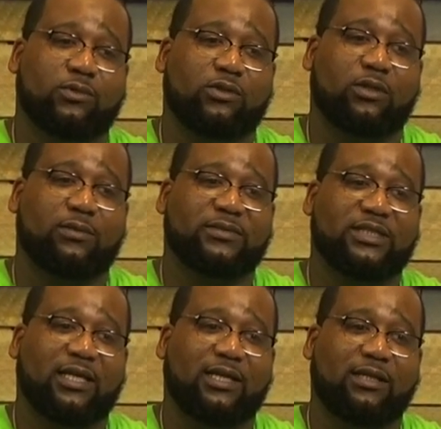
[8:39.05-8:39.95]
You know what I'm
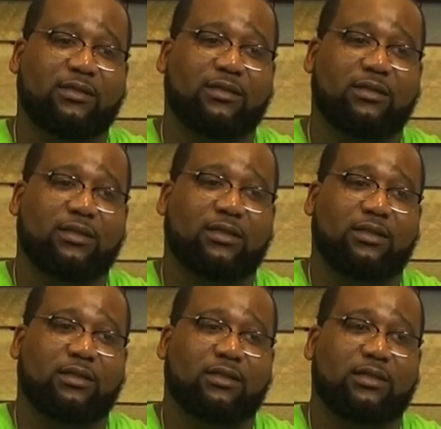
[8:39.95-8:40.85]
saying?
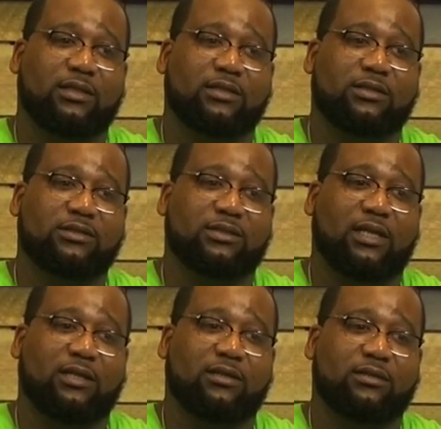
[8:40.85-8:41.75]
It, it's
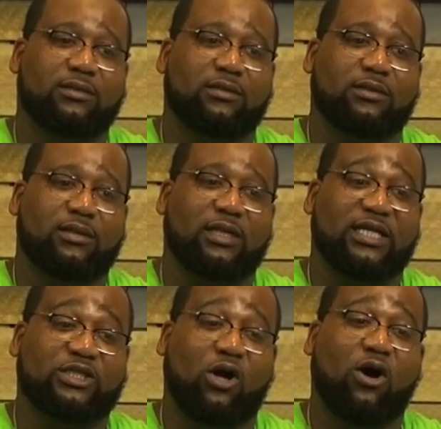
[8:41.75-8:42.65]
like
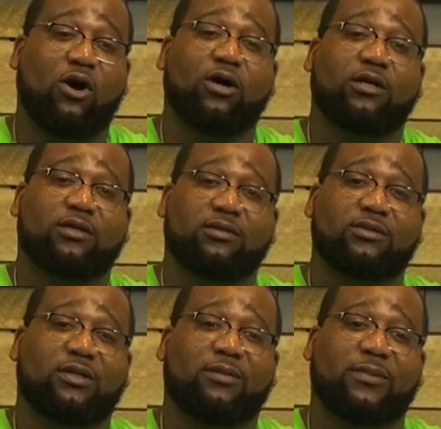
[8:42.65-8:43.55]
it's hard,
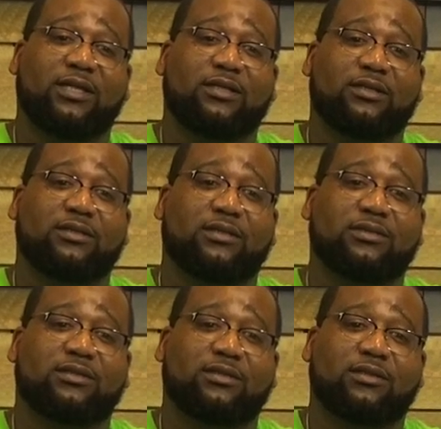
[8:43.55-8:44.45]
you know what I mean? It
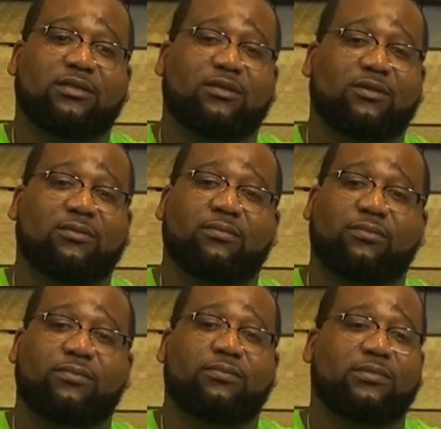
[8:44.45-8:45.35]
is a you know,
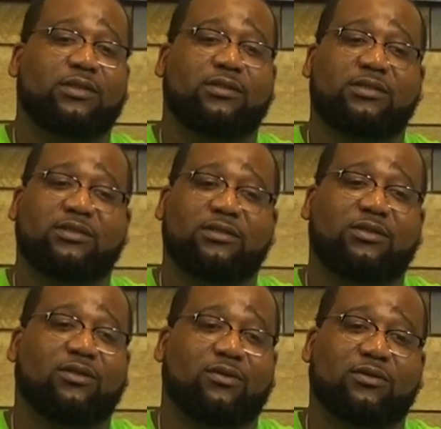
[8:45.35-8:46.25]

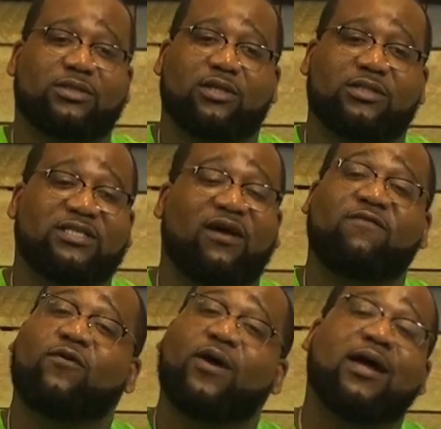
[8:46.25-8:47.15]
you know, it's a
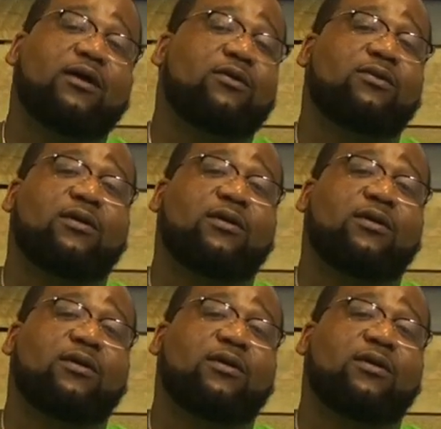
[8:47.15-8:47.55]
tough crowd,